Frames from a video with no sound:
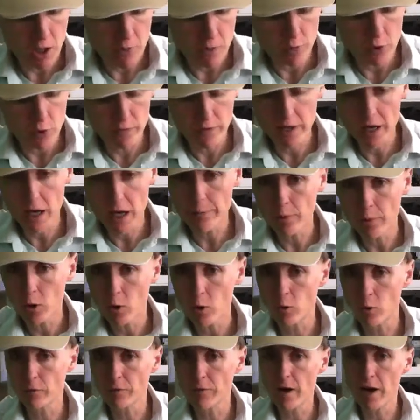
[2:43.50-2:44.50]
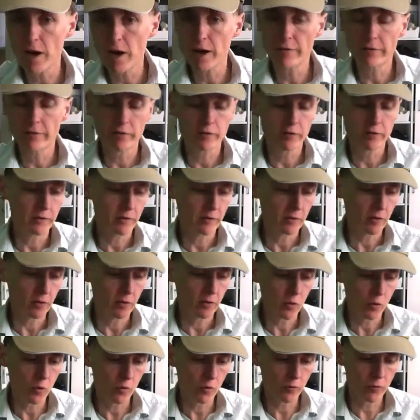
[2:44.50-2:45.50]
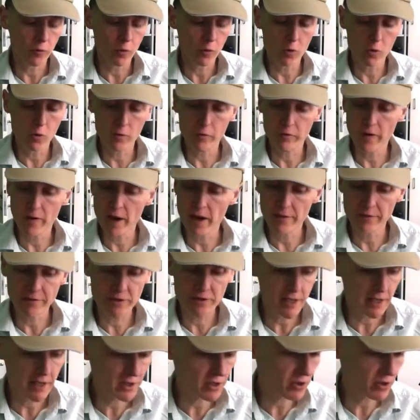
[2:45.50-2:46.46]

moving up all five, all four, five, six